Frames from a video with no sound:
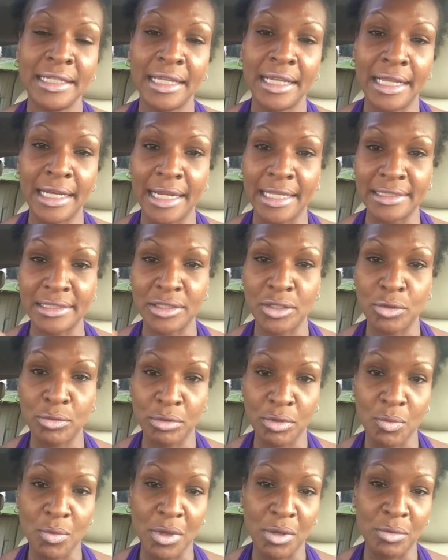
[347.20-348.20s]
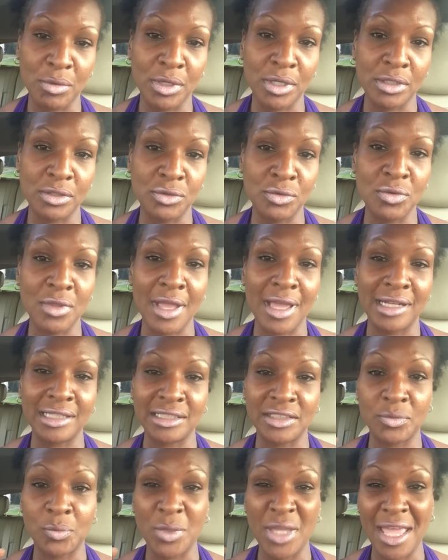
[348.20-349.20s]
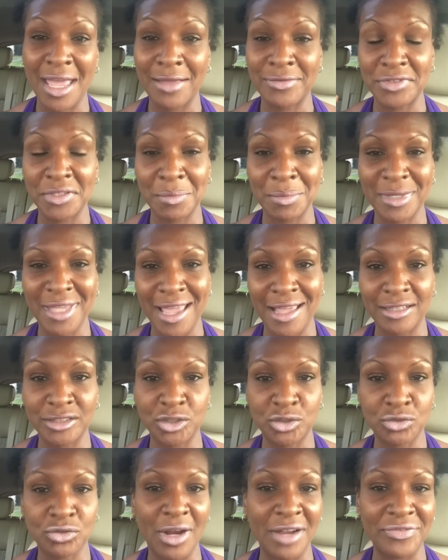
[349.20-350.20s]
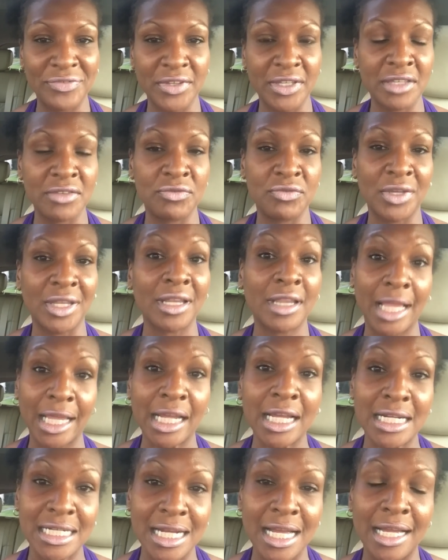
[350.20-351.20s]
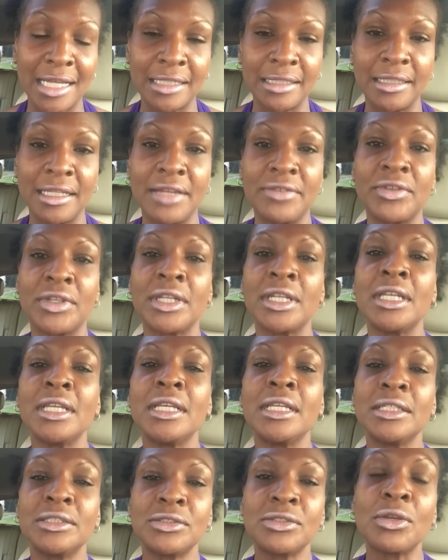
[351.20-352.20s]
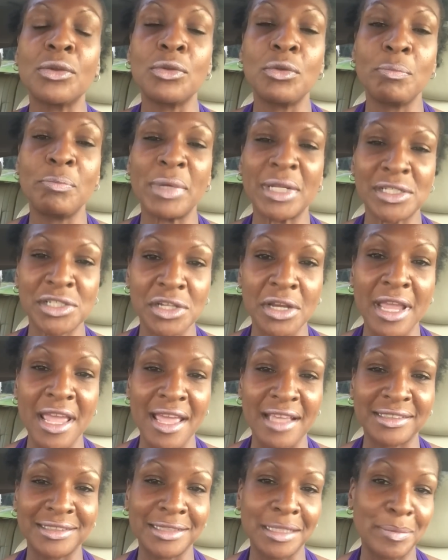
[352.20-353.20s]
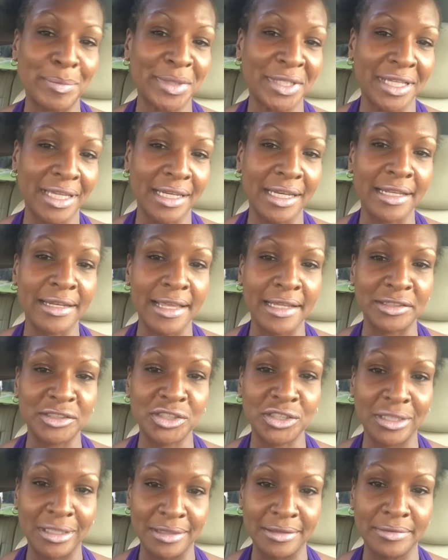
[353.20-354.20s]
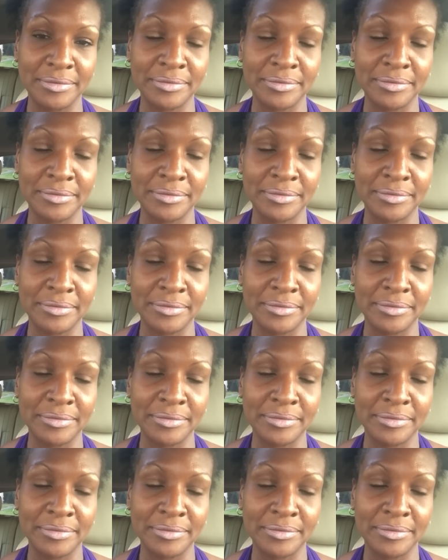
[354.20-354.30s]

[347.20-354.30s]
and that's the only way we could do that is if we have some catastrophic event like a 9/11. So you bet your ass they're planning that shit.